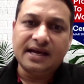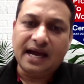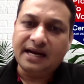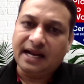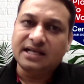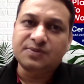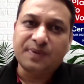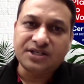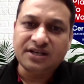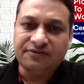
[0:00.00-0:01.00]
and
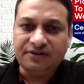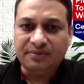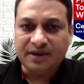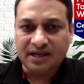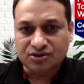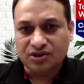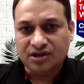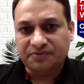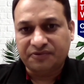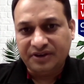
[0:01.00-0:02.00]
especially females. So
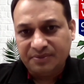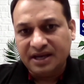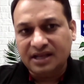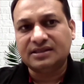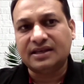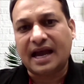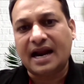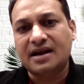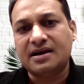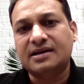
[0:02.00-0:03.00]
the females
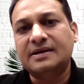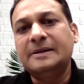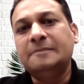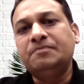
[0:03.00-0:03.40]
had a